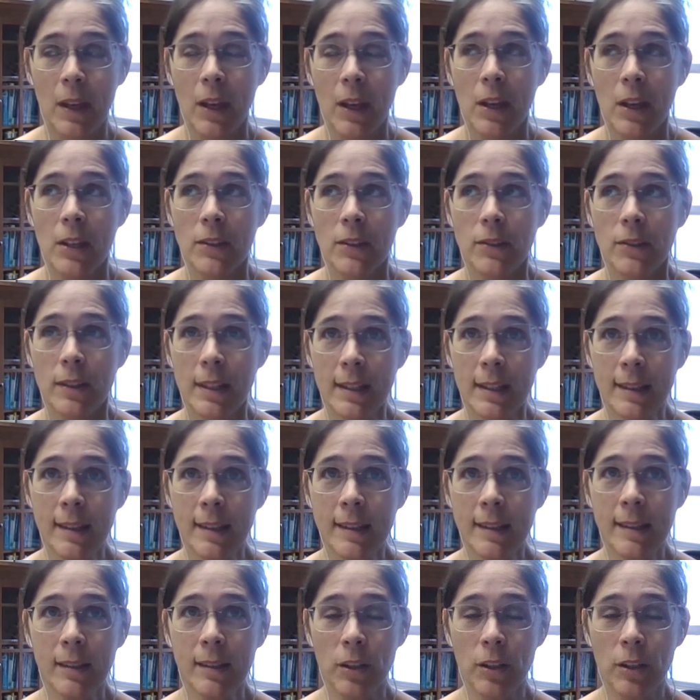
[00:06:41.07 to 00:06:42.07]
So this
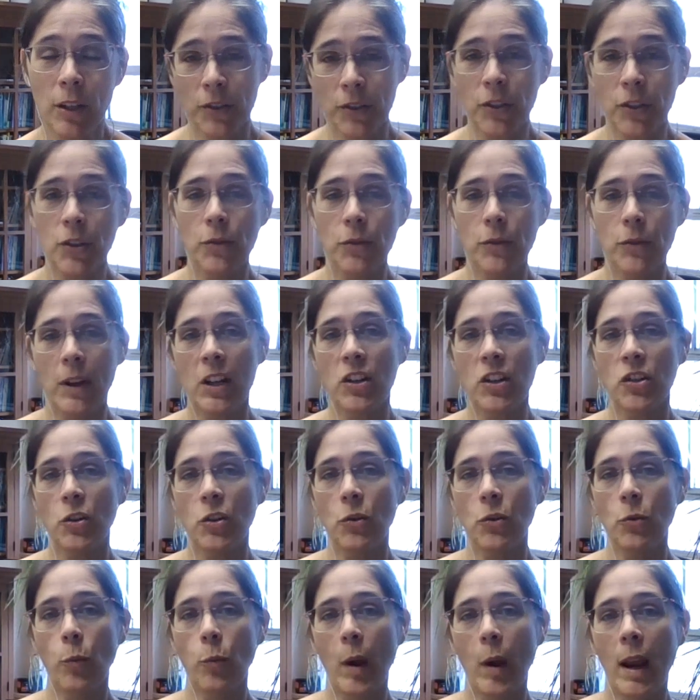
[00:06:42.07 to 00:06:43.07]
is a
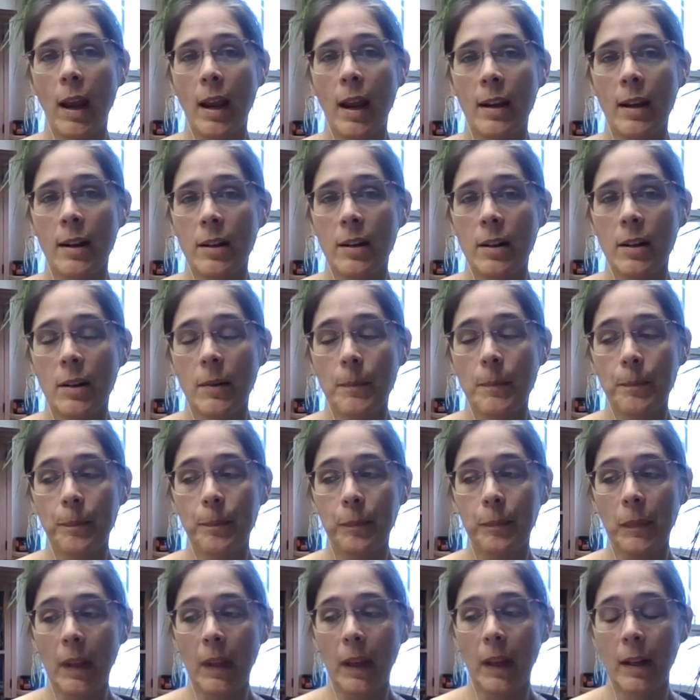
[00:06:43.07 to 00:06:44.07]
consideration where
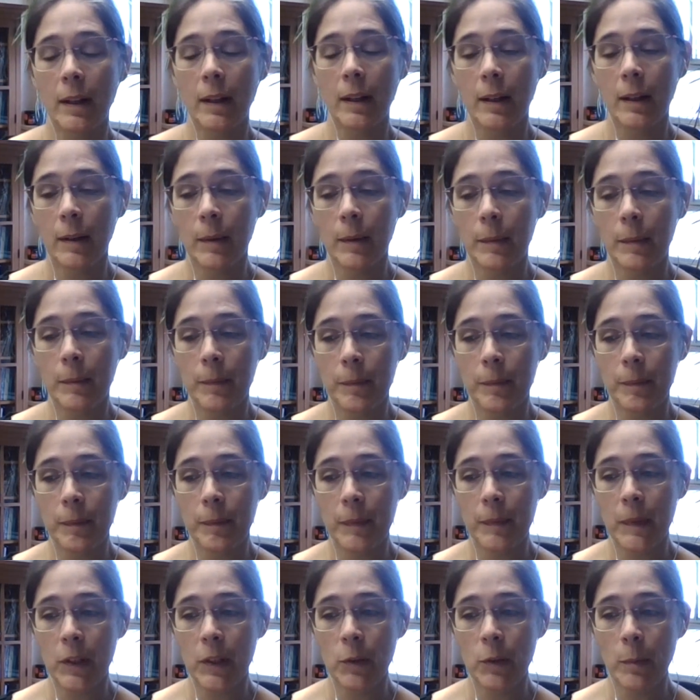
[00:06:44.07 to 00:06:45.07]

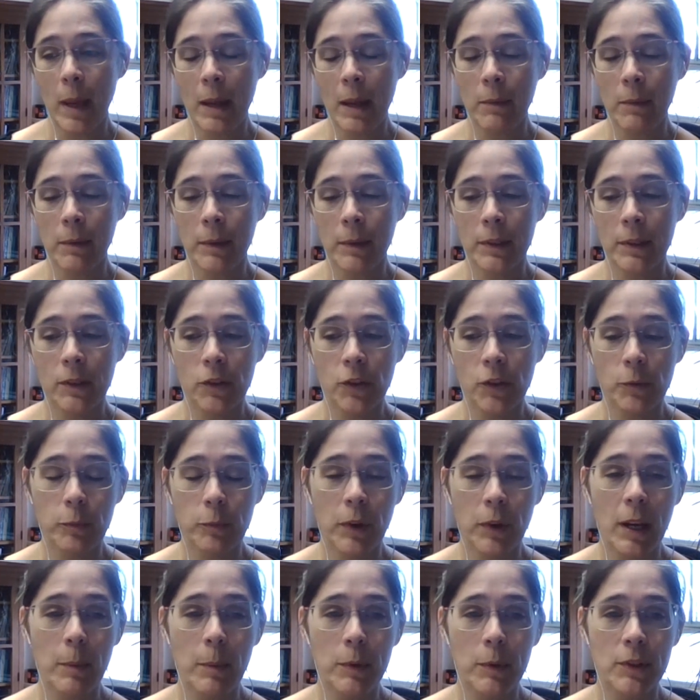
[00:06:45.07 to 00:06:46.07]
you may want to
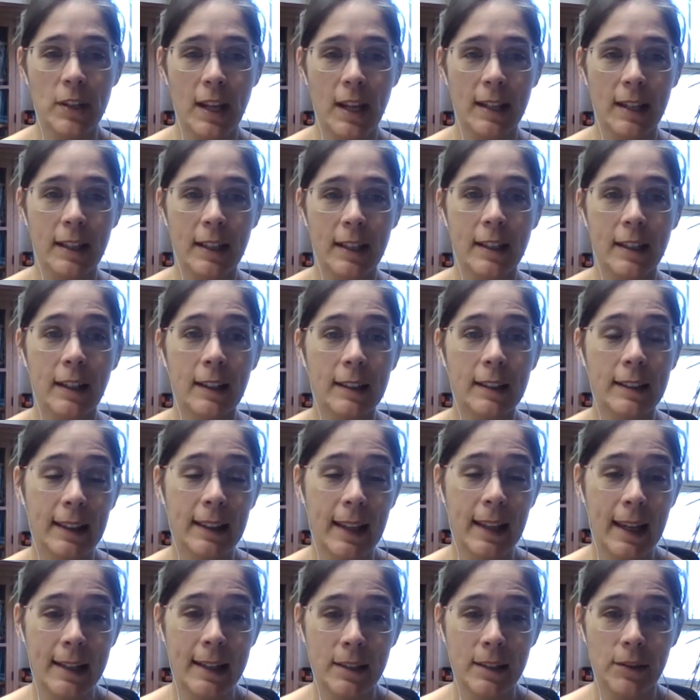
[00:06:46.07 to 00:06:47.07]
spray Botanicart
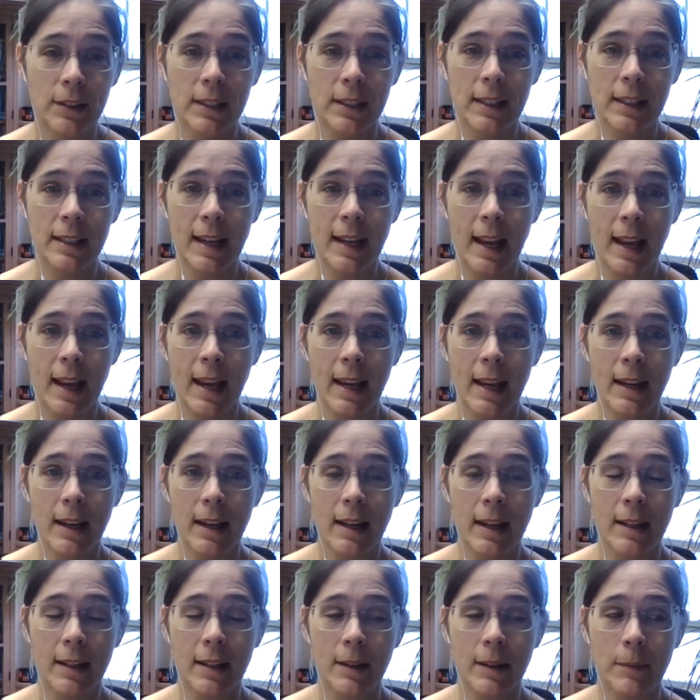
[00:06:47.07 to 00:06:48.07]
later in the day
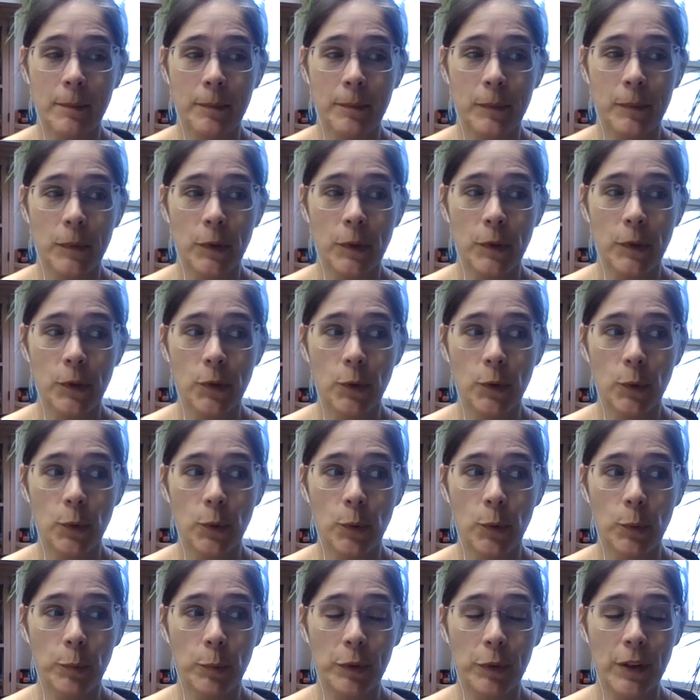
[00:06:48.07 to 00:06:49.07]

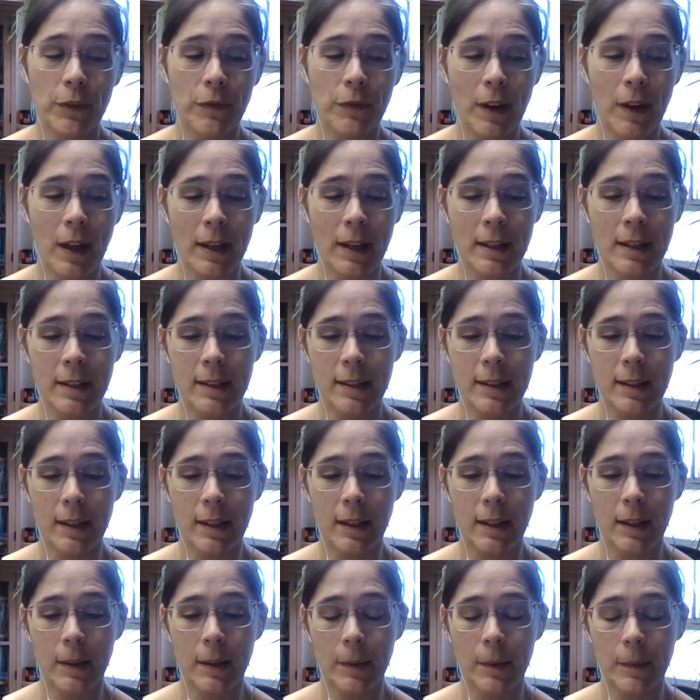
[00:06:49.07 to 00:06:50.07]
to prevent
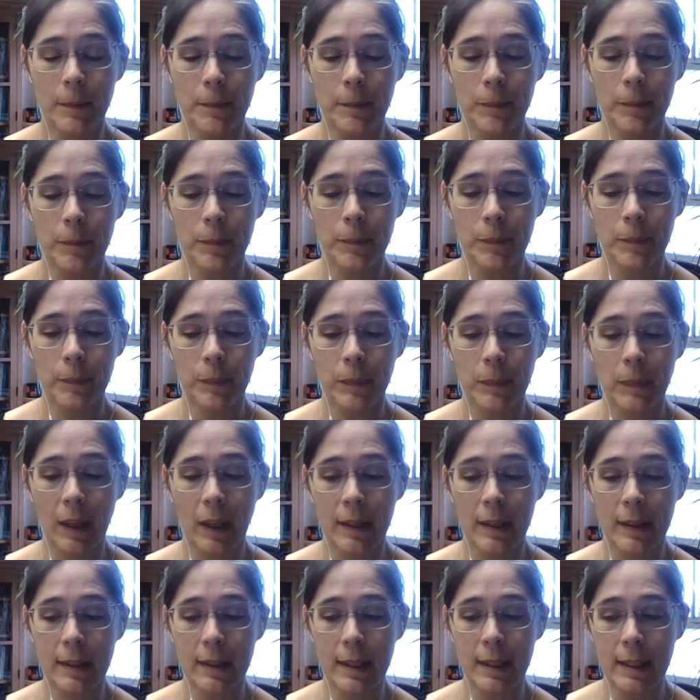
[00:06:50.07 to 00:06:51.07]
the
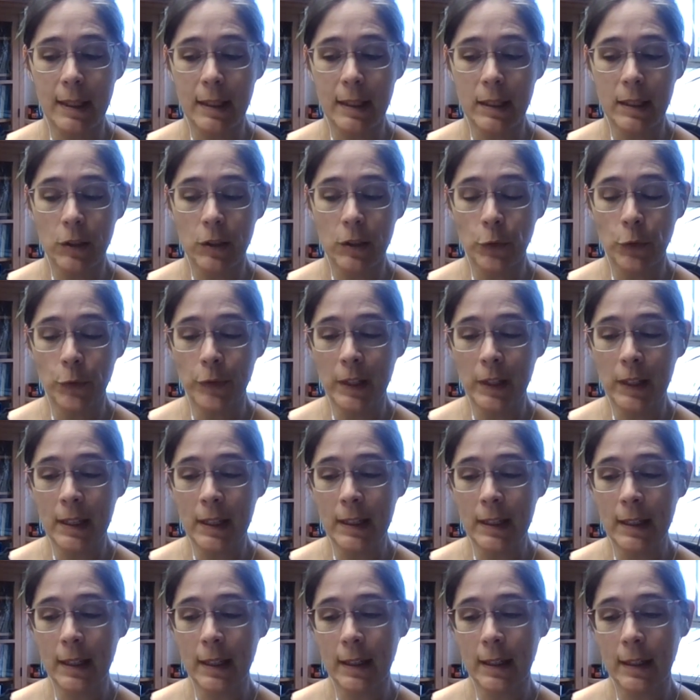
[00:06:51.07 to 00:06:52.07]

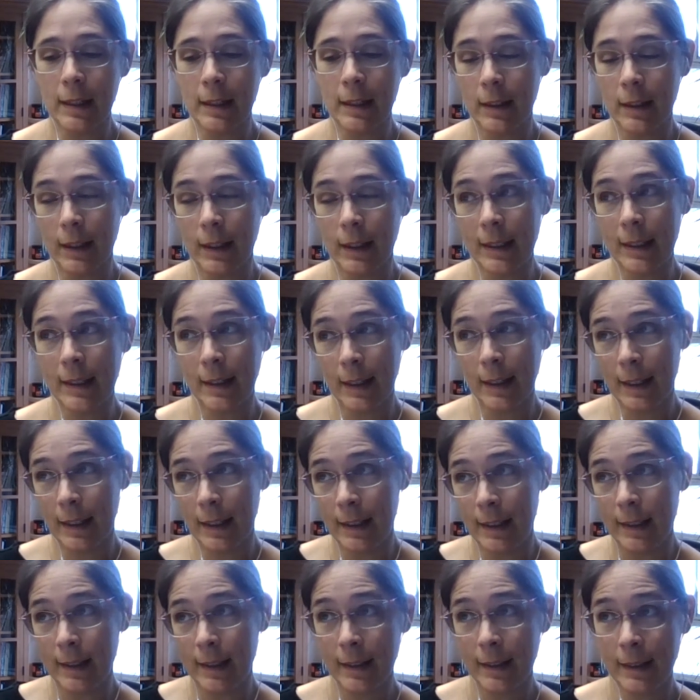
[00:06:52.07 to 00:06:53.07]
UV in
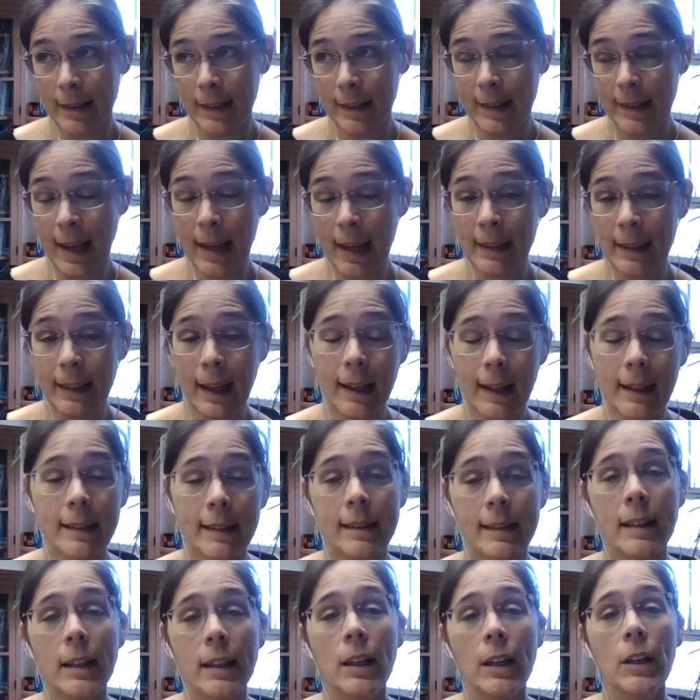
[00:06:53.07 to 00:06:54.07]
the
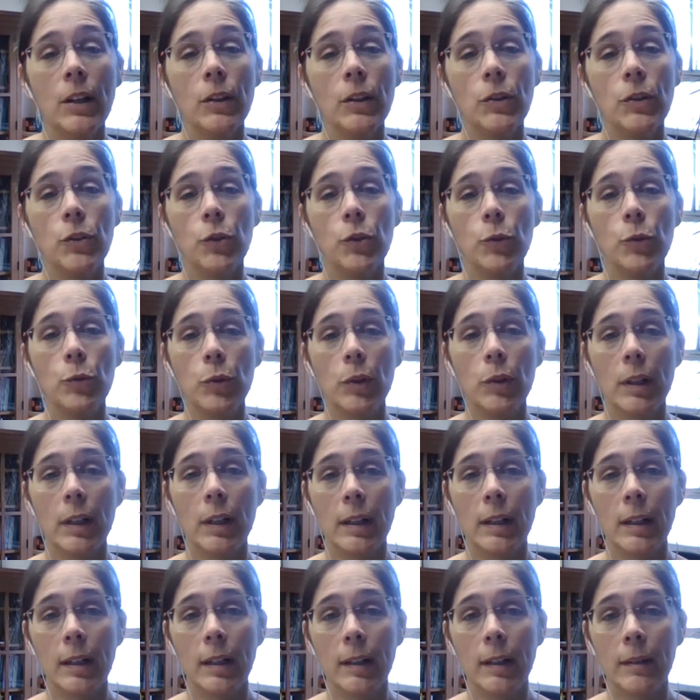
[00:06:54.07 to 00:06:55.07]
daylight to
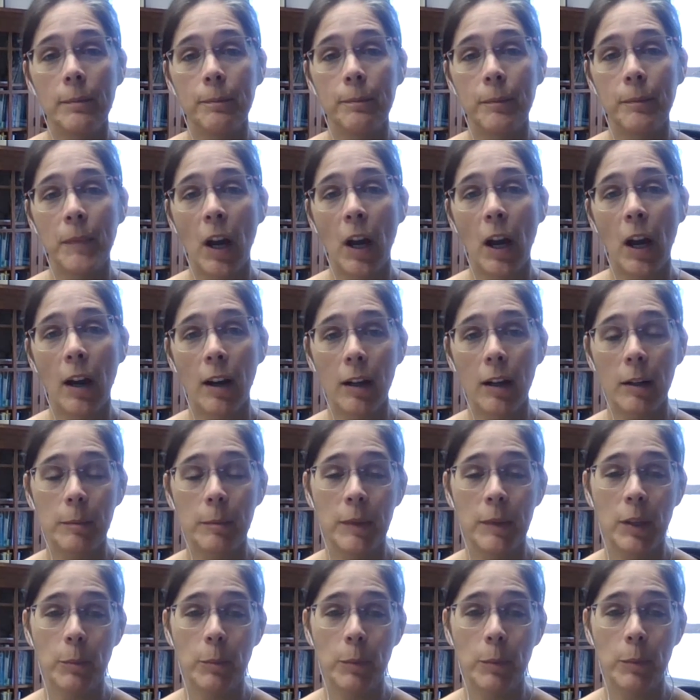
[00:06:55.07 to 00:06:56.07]

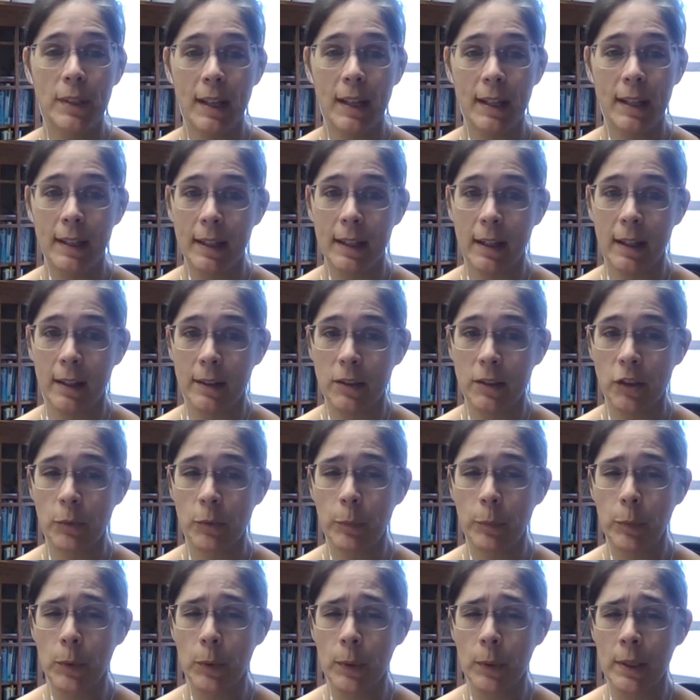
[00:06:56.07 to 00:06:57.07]
harm the Botanicart
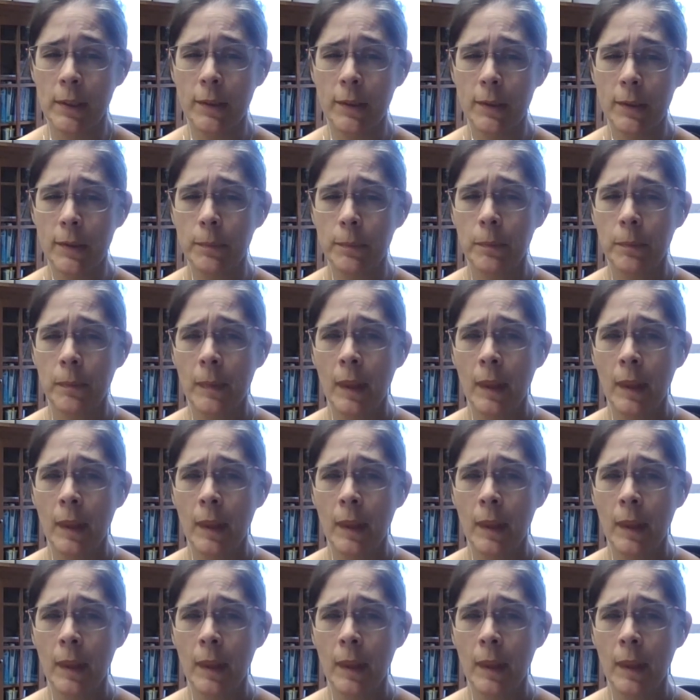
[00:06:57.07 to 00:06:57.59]
spores.